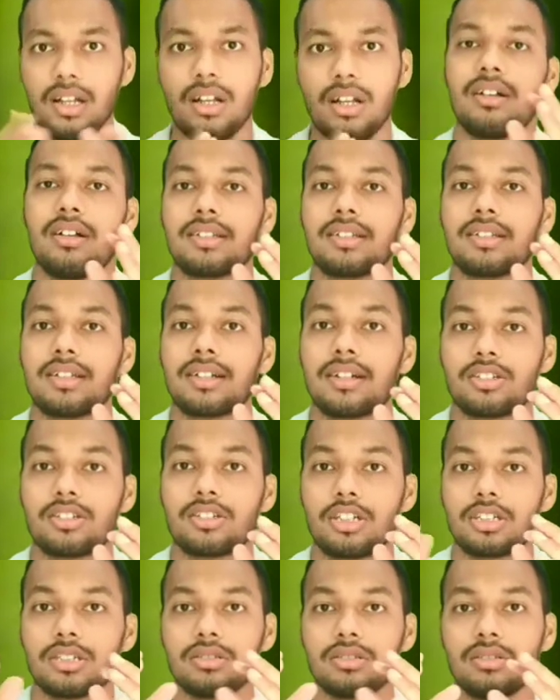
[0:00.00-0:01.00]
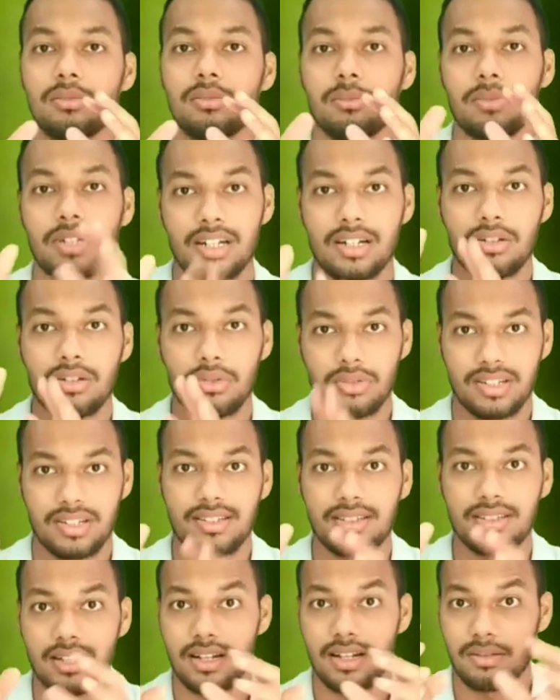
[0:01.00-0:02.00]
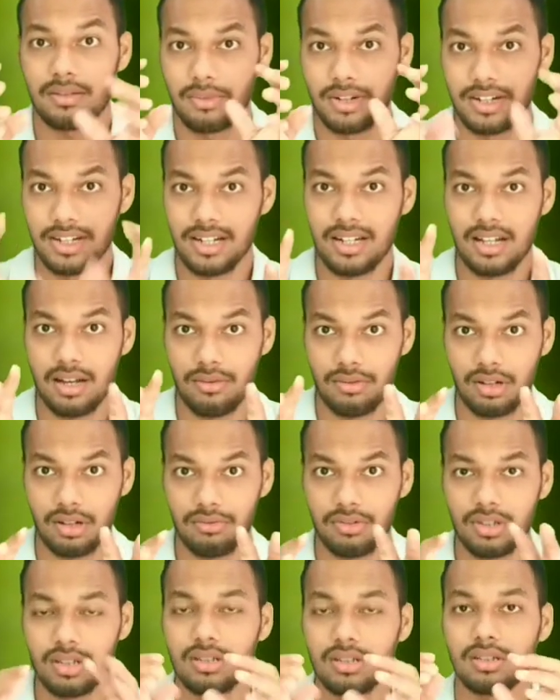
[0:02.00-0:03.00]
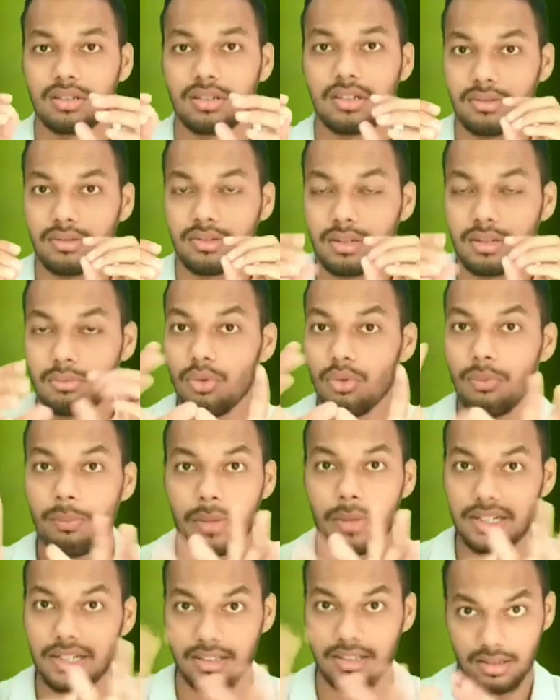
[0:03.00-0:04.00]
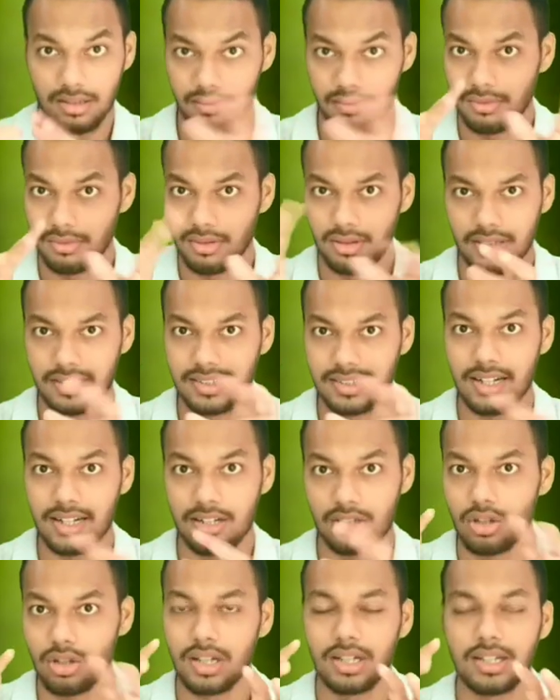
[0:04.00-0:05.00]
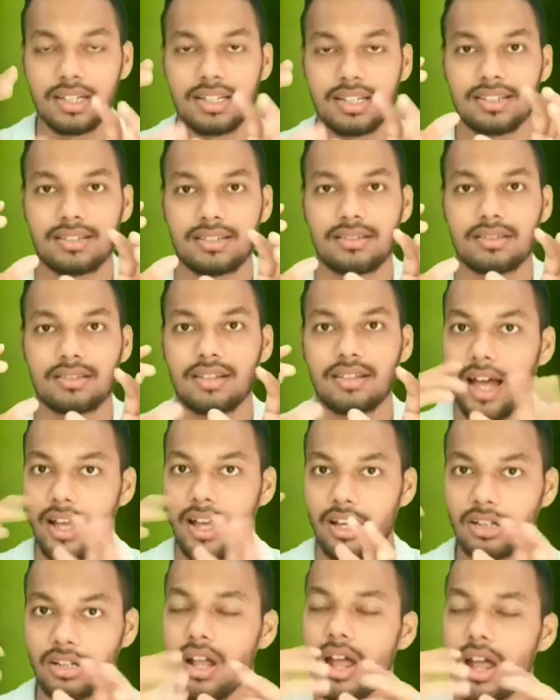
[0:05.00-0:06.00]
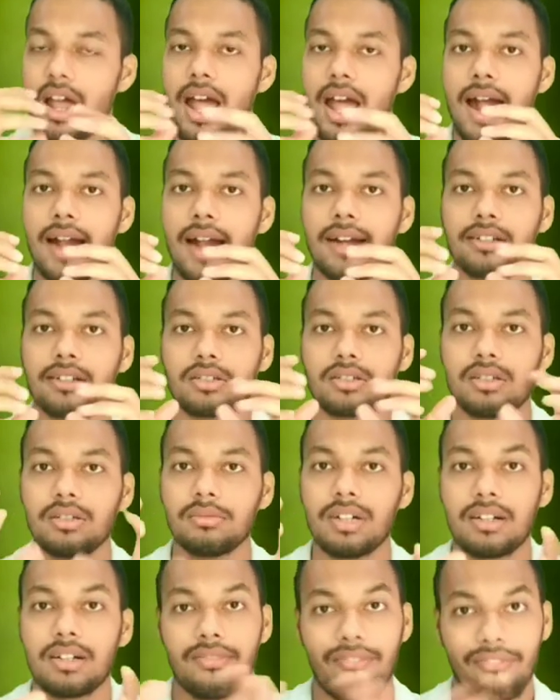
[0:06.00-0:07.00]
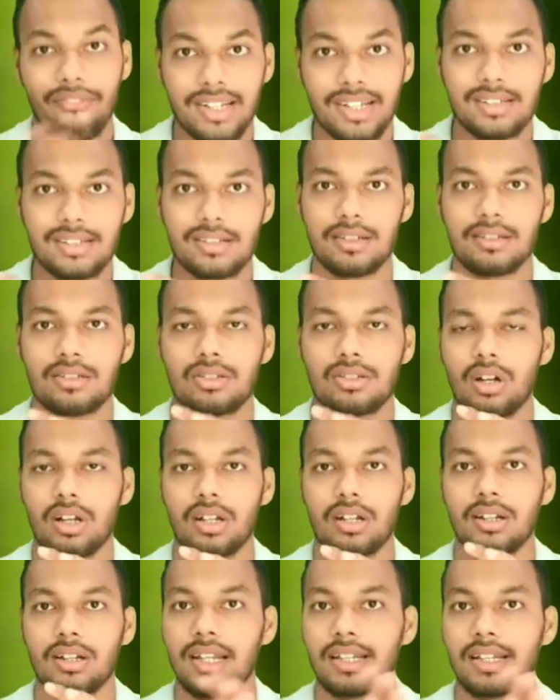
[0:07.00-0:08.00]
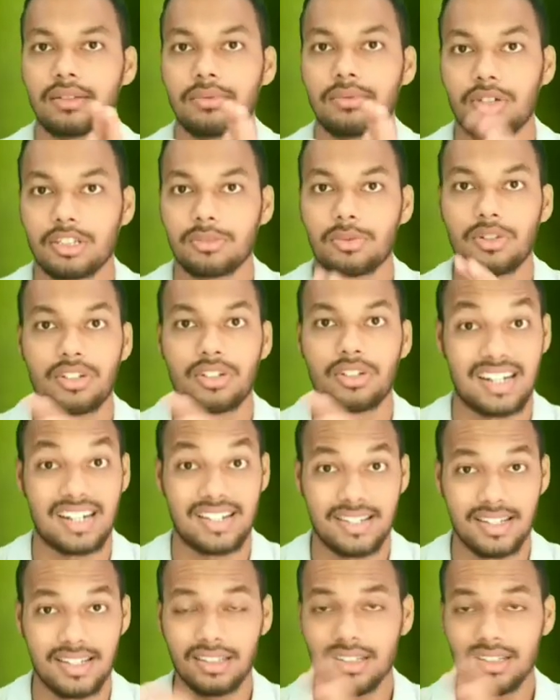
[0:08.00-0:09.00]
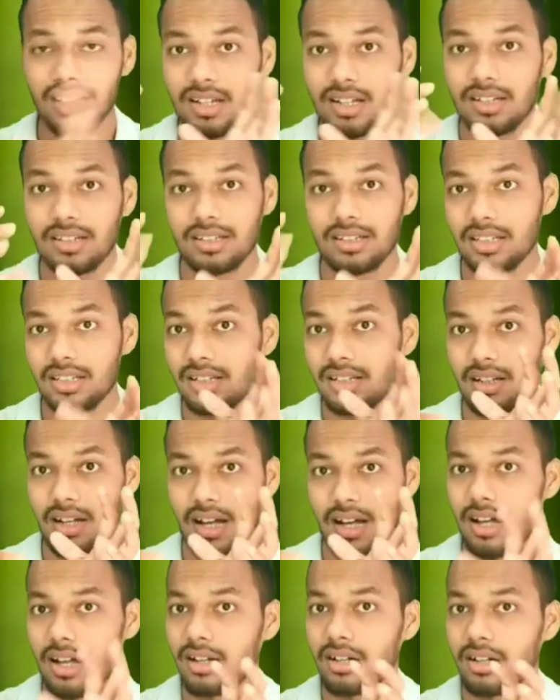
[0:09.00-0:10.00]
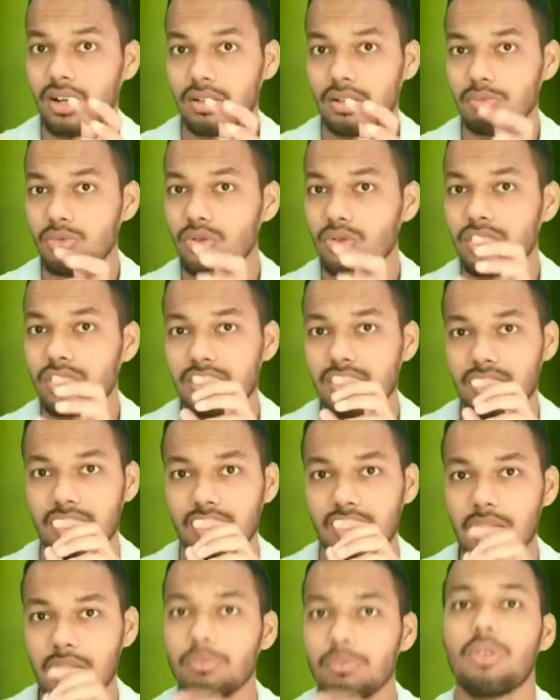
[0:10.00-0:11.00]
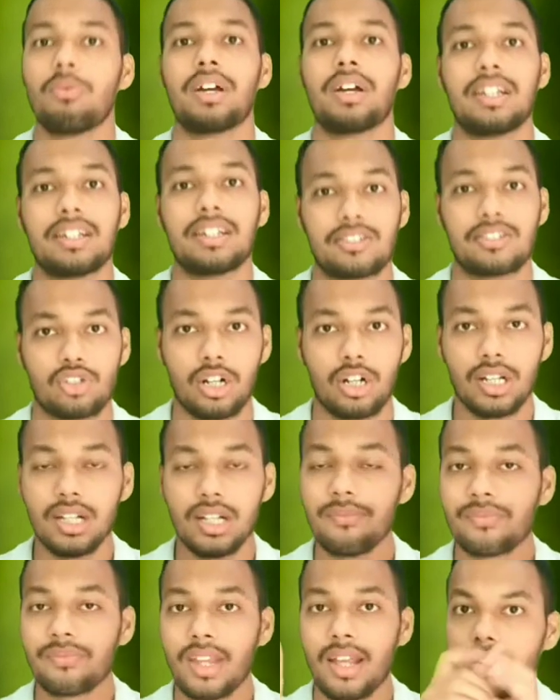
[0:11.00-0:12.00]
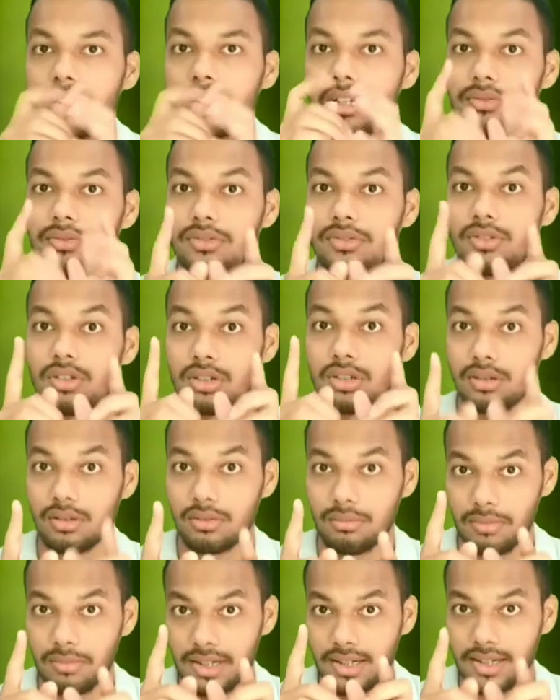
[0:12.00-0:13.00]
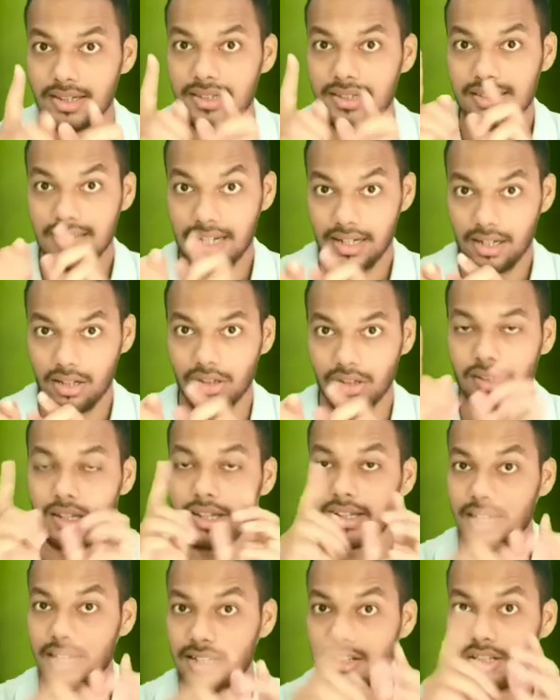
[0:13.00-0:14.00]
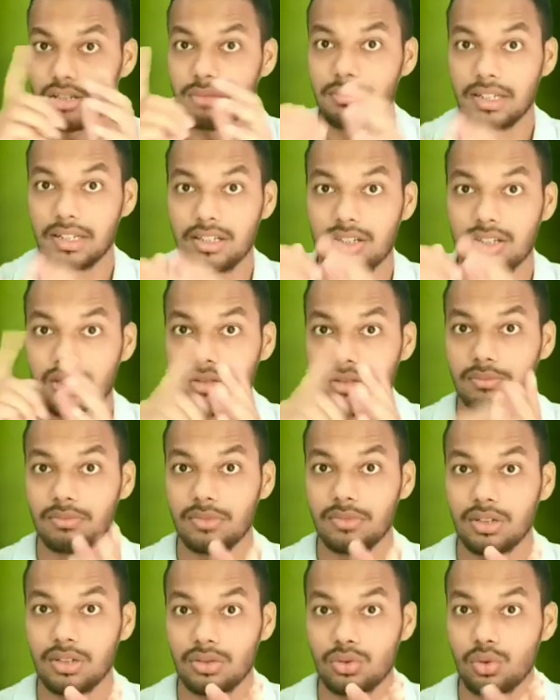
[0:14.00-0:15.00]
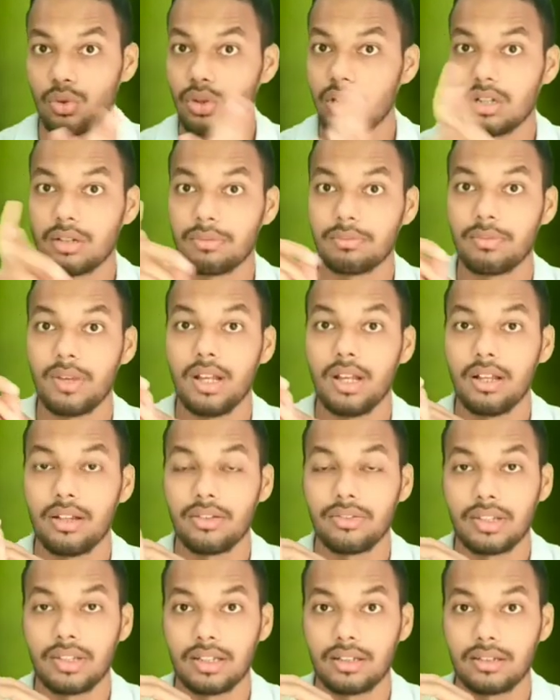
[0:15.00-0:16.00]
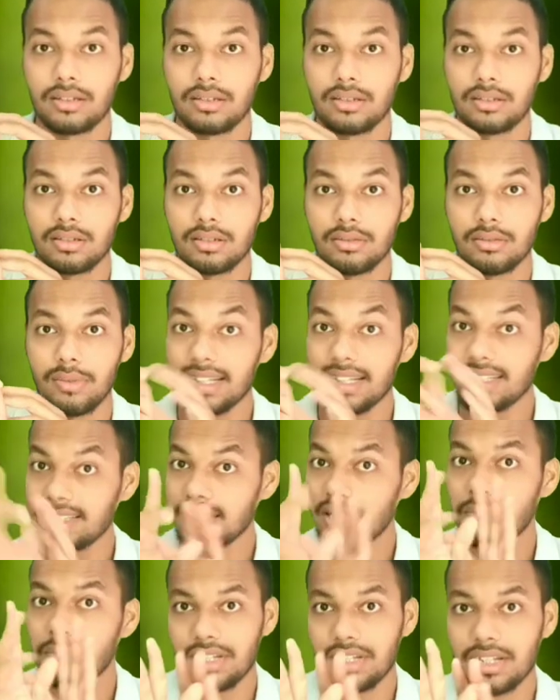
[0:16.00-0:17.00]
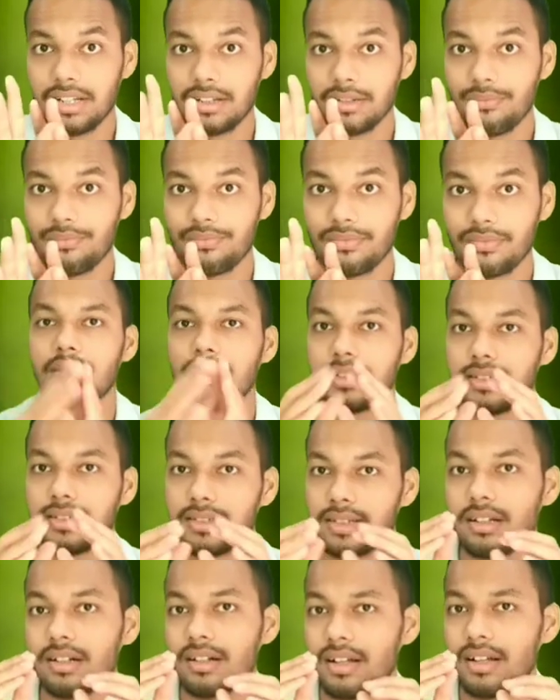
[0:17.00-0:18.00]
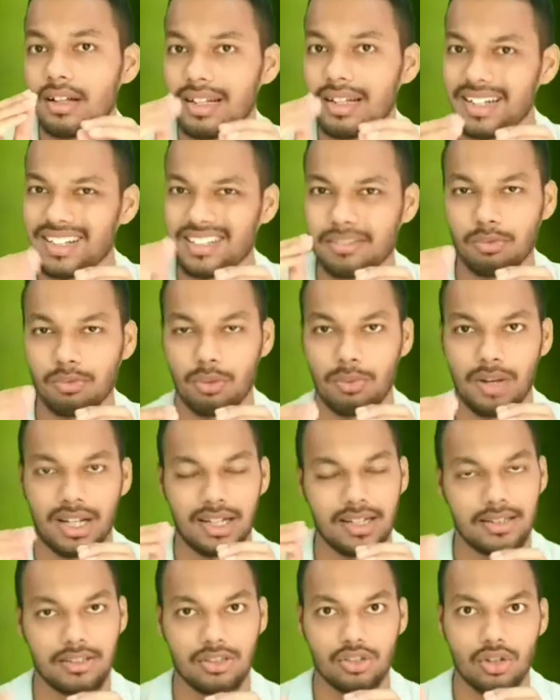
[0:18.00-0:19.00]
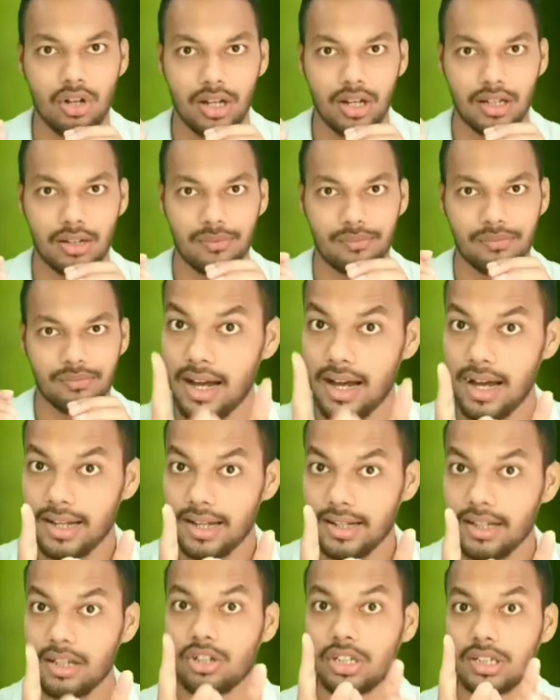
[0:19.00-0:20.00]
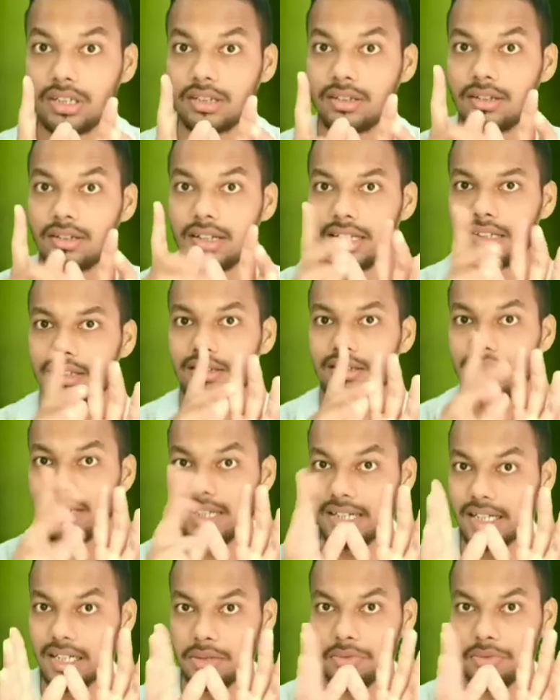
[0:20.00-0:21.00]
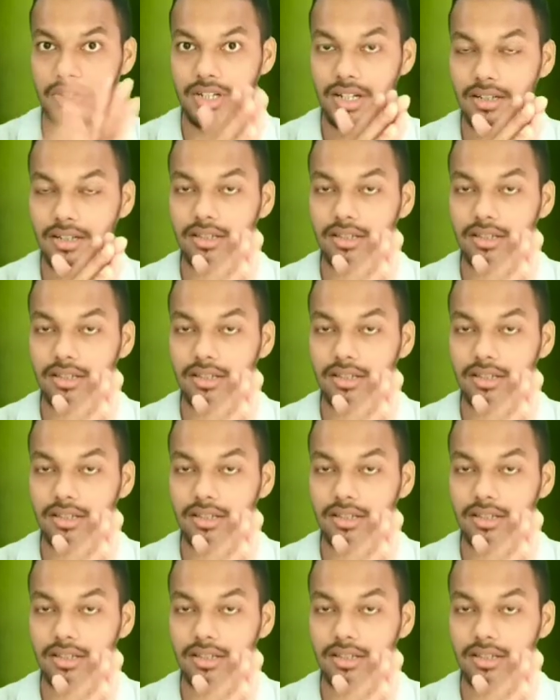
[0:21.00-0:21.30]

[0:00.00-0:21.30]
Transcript: There are certain mineral nutrients, they are readily available. The movement inside soil is higher, and some are fixed in soil like phosphorus and zinc. They are almost immobile in soil if the mineral is cationic like calcium, magnesium, sodium, then except zinc. These are less mobile in soil. Anionic like negative charge